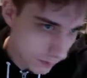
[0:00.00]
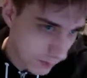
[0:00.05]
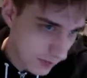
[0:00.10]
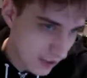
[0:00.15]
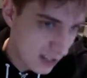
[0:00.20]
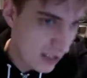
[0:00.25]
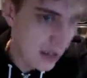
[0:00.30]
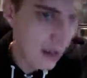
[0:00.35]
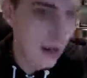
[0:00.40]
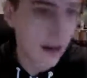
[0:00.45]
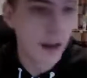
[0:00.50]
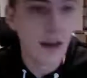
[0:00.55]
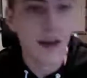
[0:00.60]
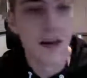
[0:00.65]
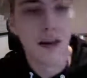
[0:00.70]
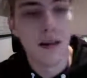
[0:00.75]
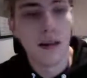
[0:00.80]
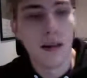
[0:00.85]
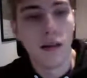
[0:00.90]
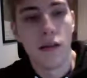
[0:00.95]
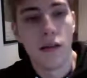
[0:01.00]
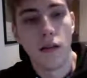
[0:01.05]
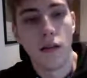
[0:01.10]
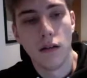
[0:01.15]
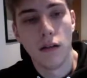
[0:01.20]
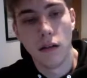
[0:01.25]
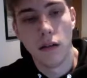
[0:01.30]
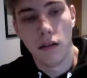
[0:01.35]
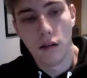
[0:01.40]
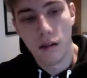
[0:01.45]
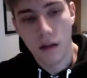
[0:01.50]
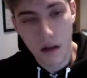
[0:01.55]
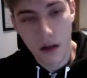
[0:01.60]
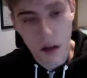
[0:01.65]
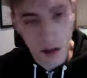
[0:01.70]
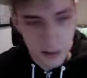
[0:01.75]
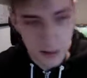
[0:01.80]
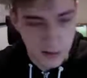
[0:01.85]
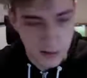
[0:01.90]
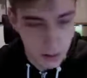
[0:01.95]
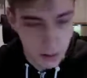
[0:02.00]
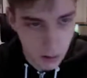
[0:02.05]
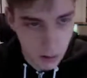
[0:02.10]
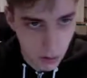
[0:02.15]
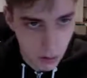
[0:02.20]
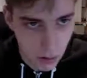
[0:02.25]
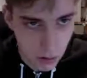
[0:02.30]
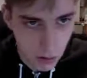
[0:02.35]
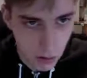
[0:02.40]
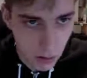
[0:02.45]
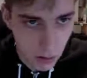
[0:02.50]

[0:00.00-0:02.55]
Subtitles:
tick and the LSC logo.